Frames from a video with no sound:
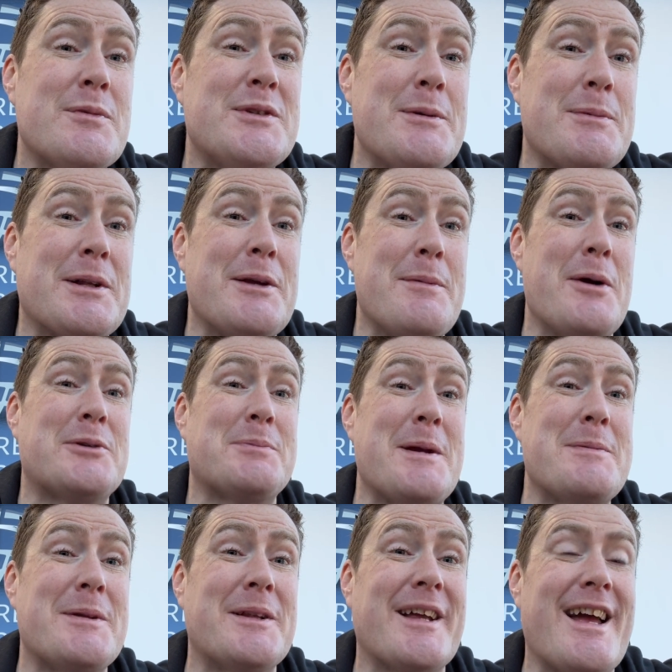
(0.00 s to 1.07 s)
typically most
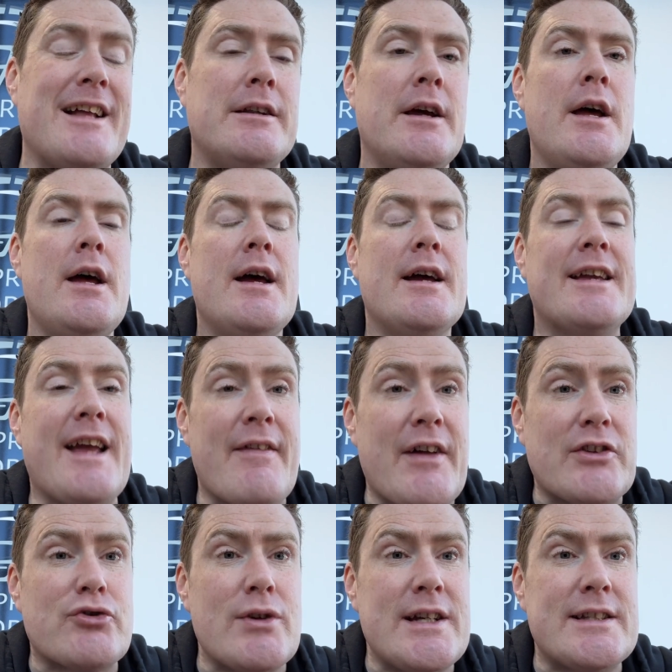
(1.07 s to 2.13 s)
people again get
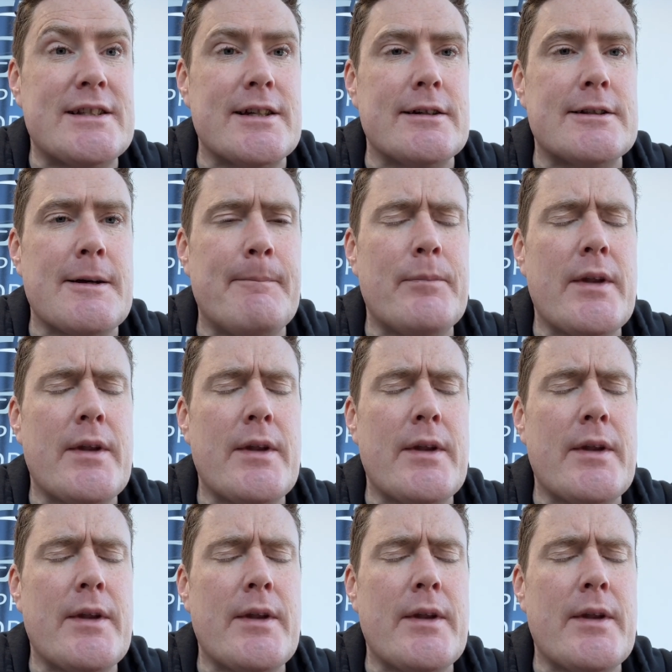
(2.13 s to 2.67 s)
that treated.